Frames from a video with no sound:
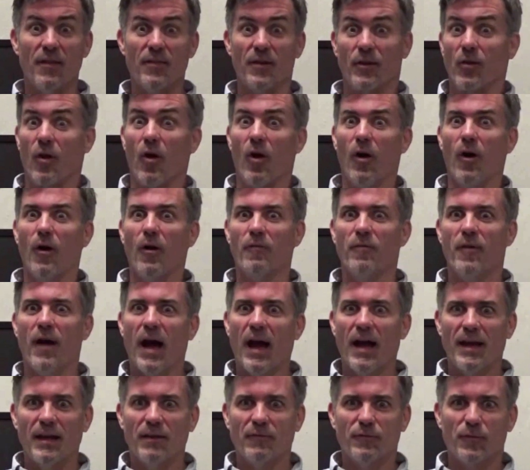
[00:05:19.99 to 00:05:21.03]
and they're all
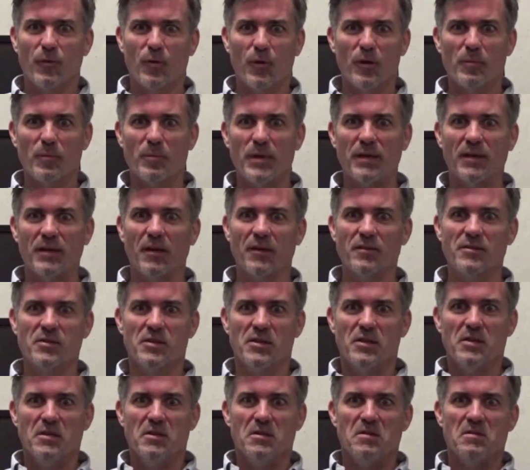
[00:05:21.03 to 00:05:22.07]
vying for it,
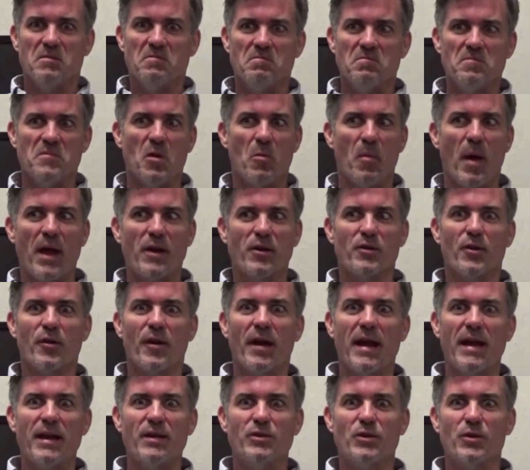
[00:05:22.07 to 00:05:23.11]
because no matter
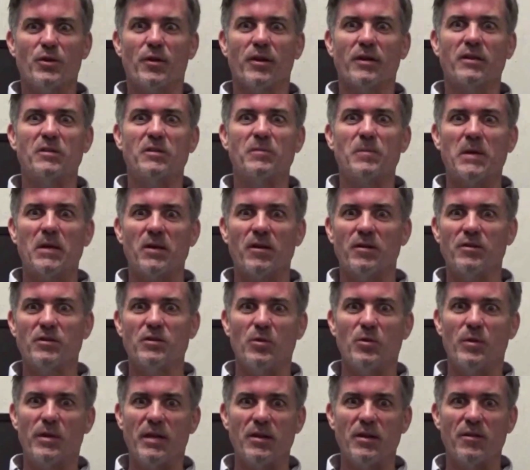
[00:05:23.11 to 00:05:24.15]
your age or your experience,
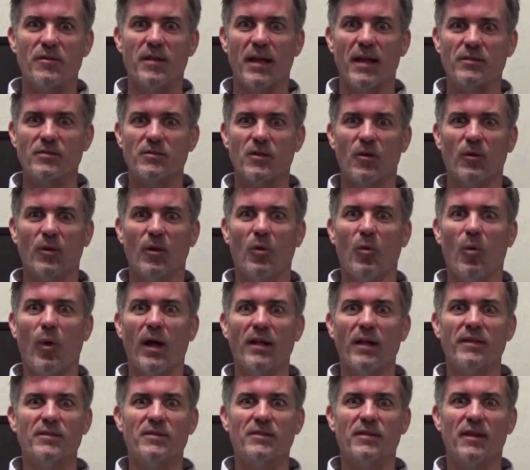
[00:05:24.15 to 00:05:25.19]
you hear that solo
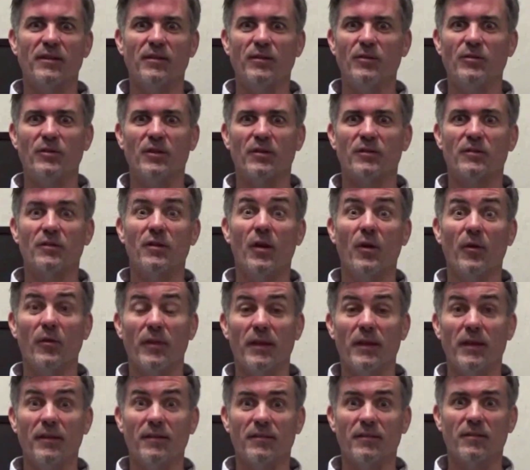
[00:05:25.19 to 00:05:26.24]
once and you just know
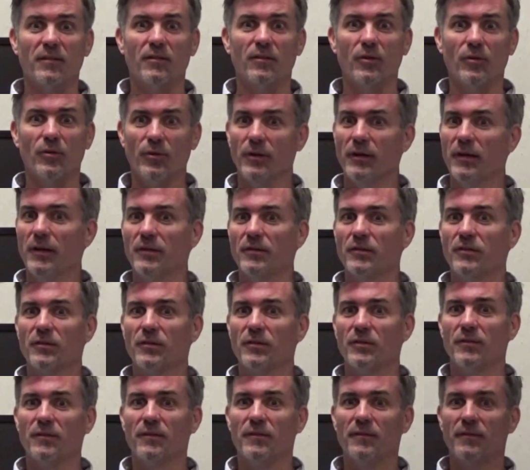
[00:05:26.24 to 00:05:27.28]
that it's
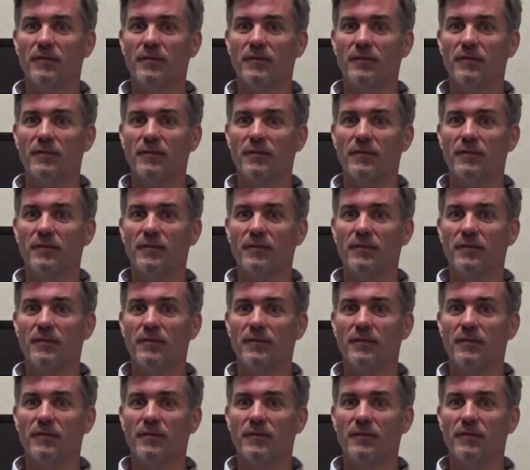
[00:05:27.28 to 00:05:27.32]
glorious.